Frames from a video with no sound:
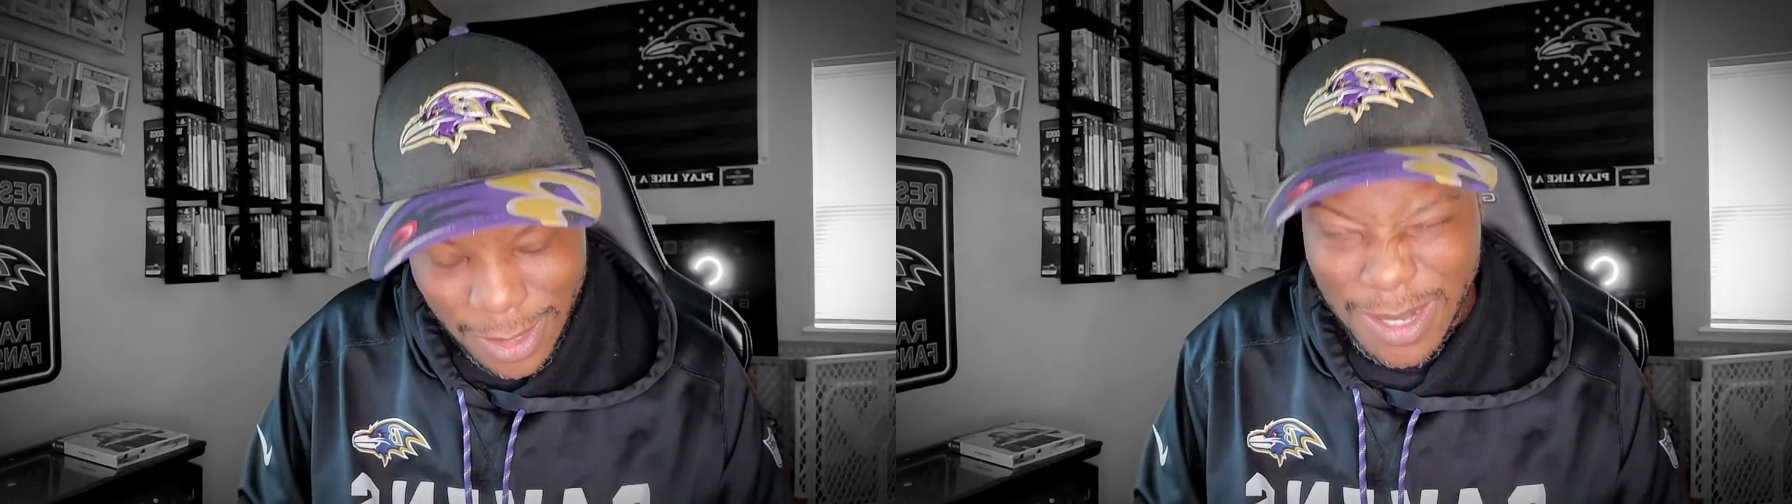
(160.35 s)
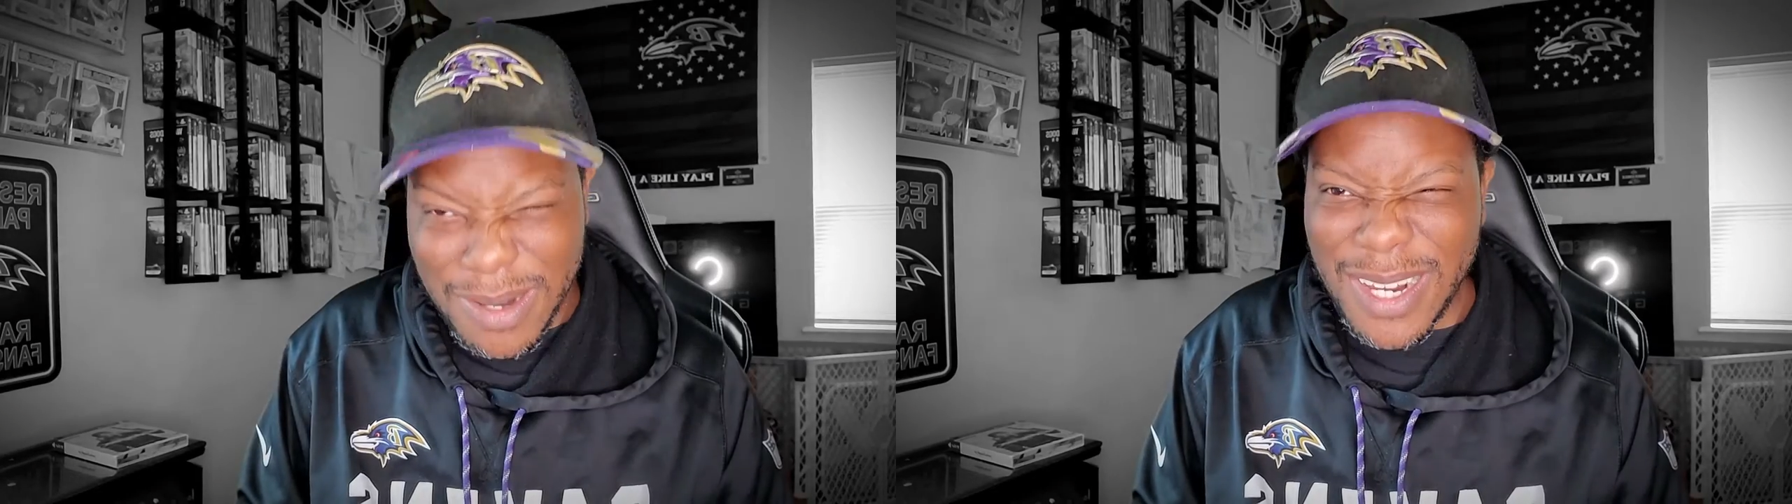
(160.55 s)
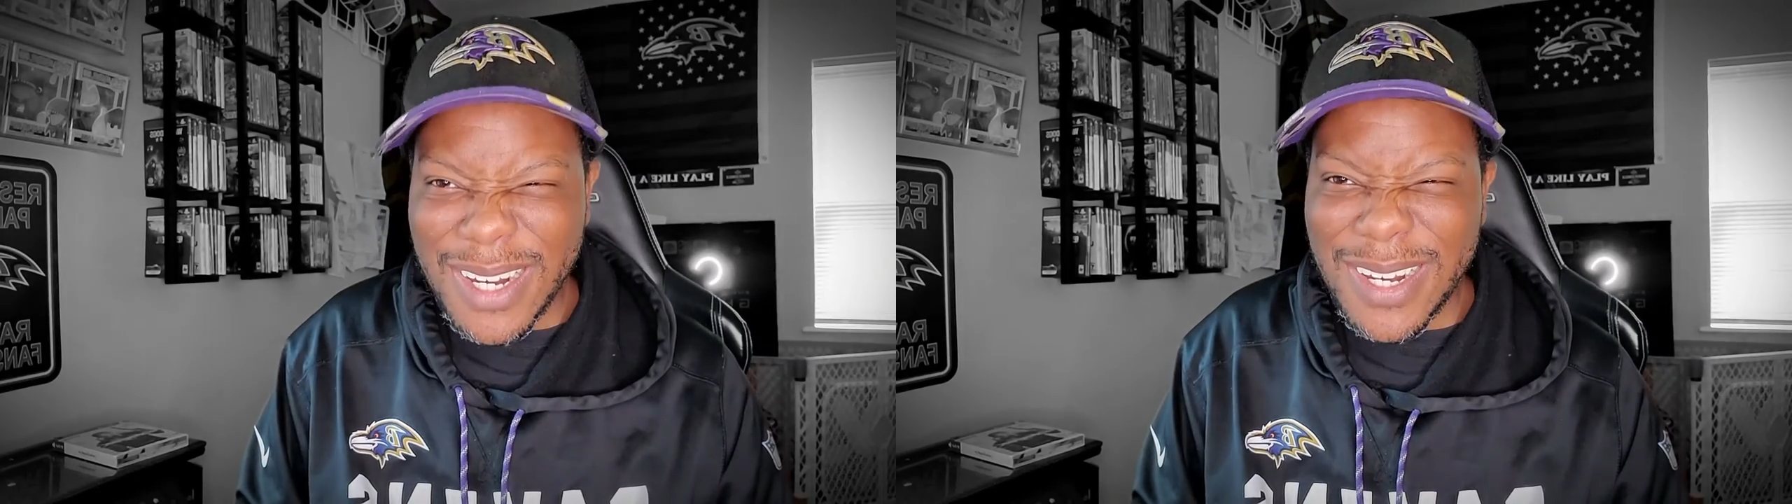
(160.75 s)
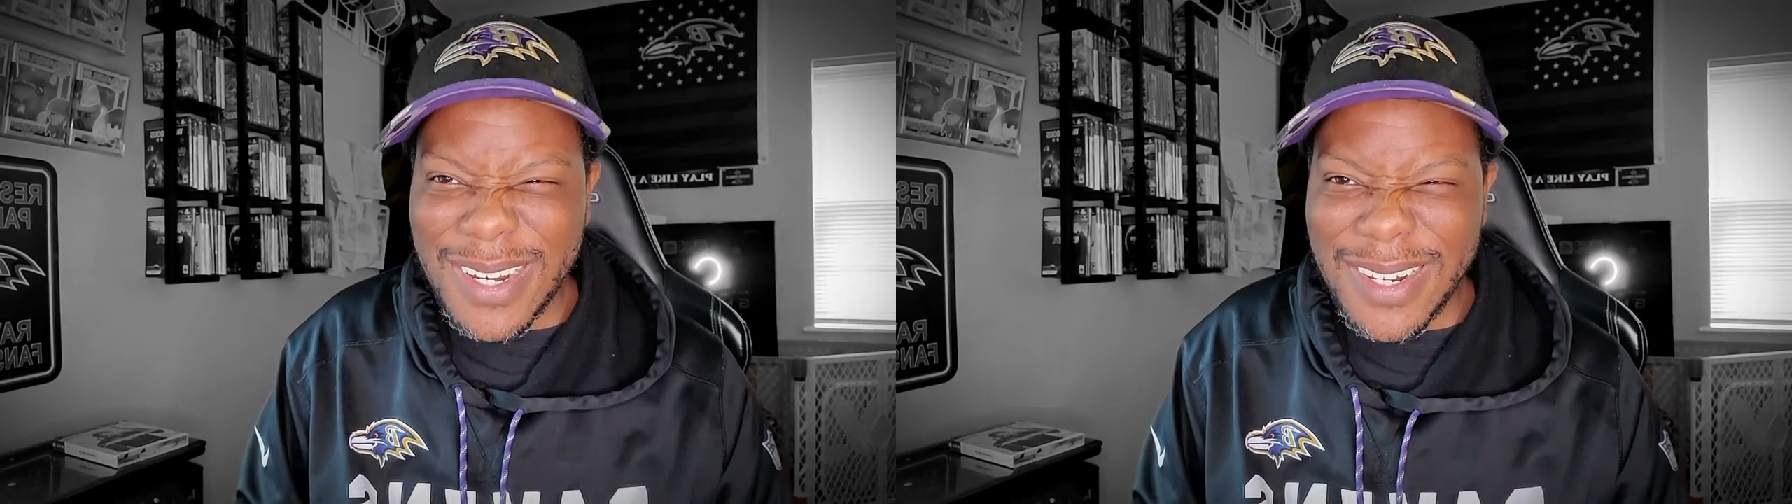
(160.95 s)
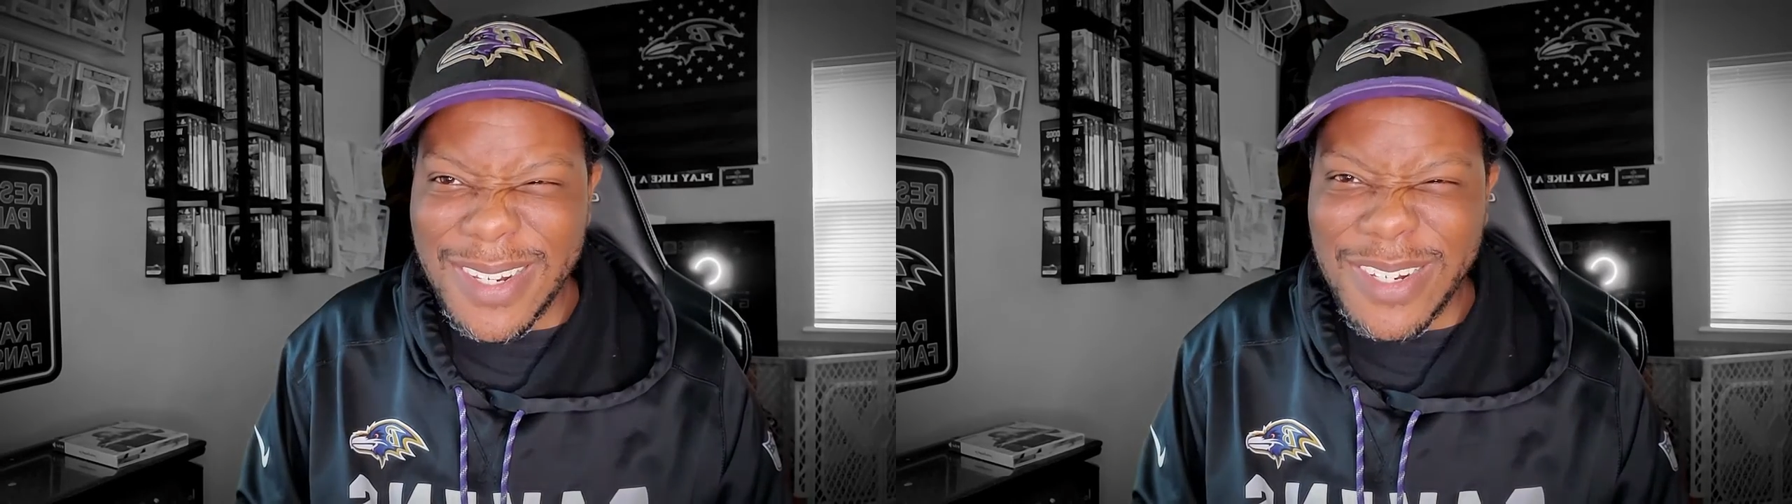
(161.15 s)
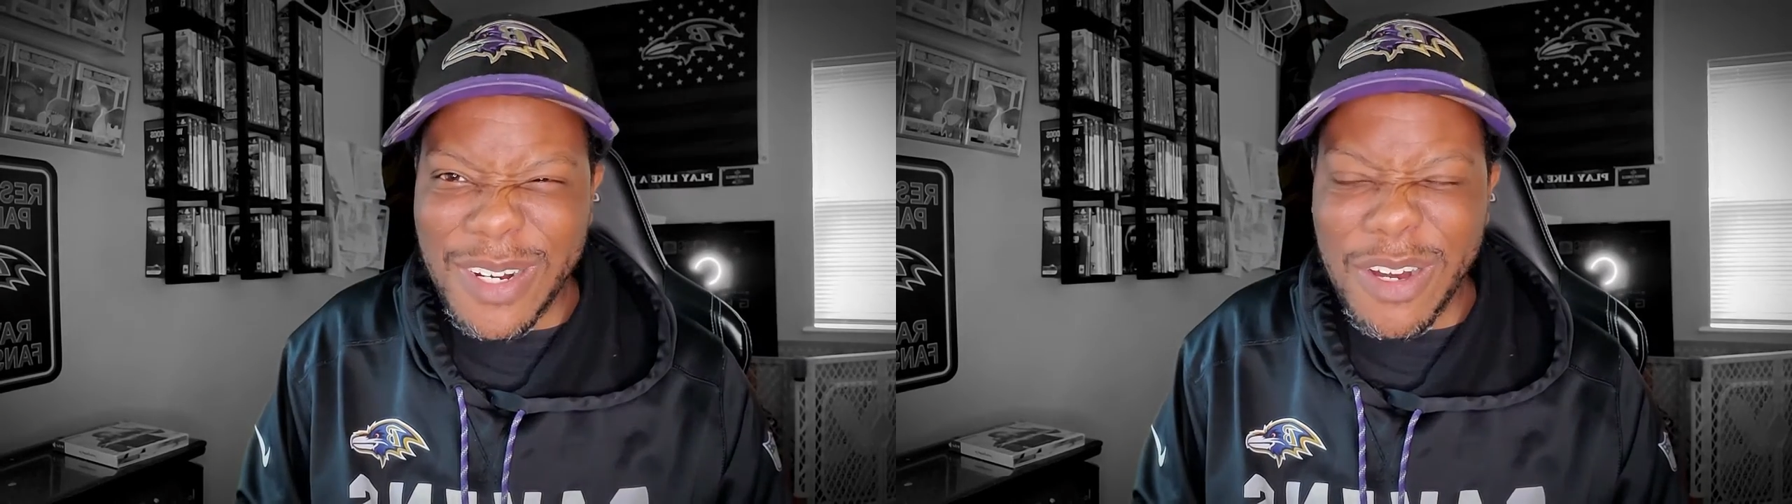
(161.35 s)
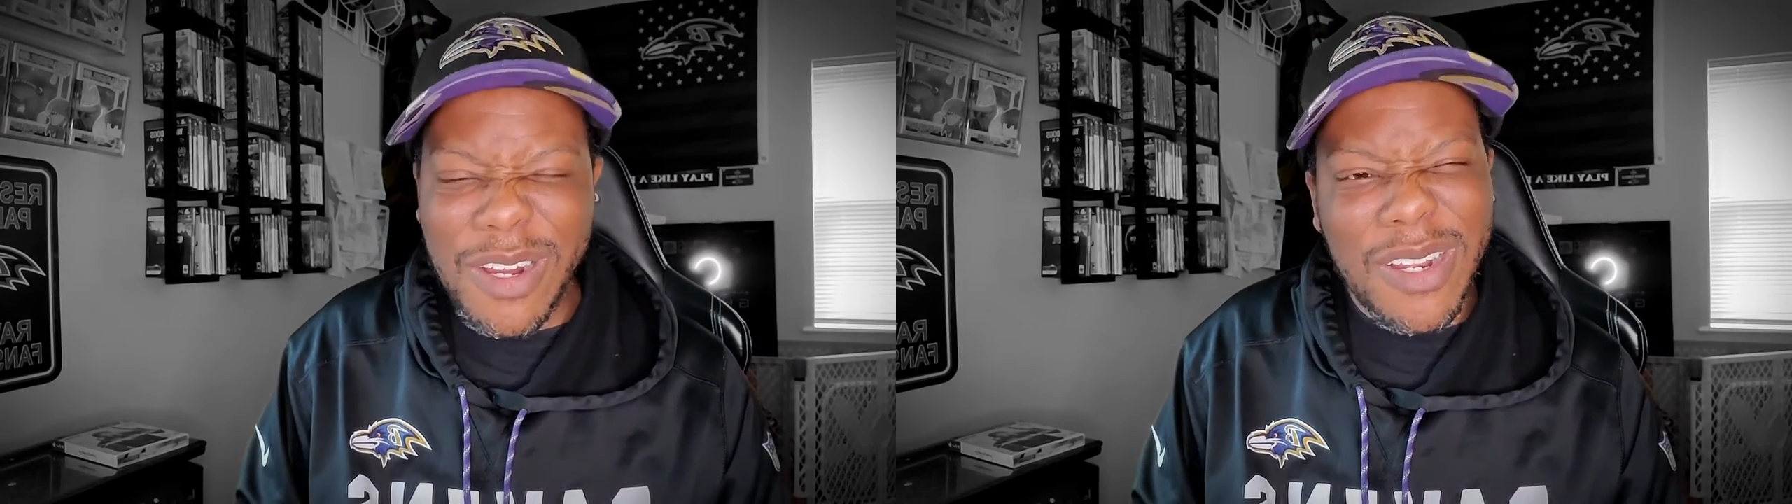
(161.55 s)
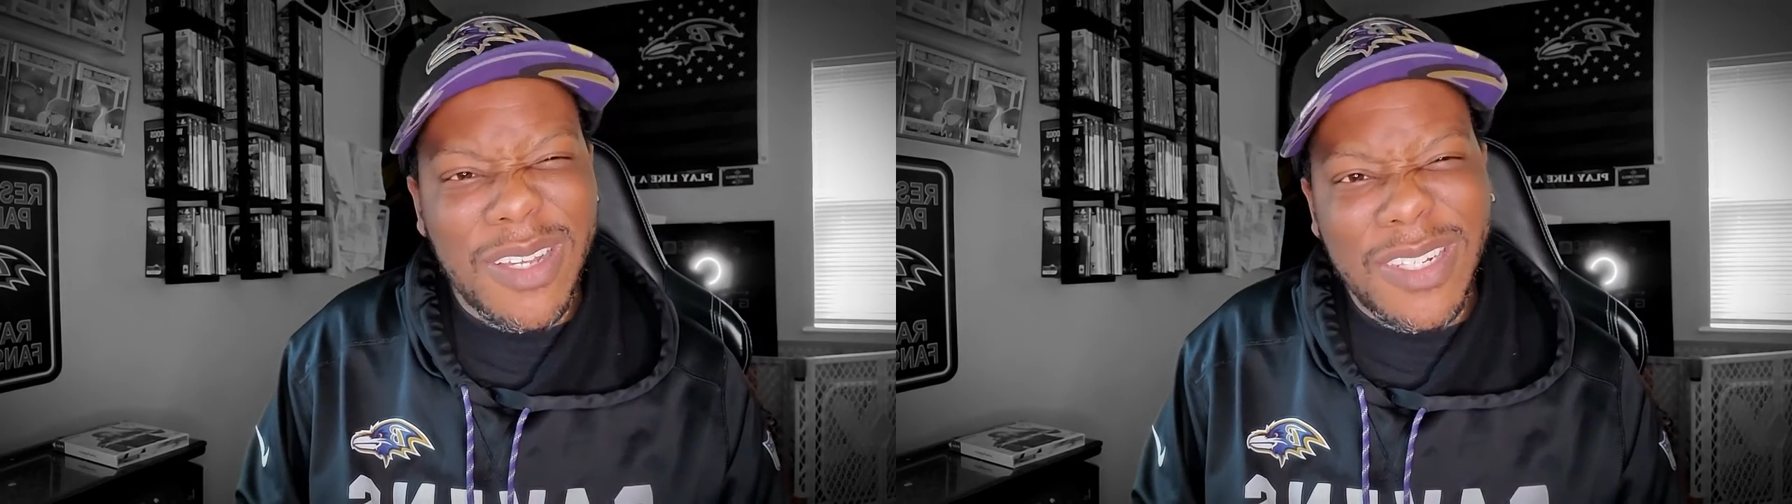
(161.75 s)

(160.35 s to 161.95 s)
I like a little earlier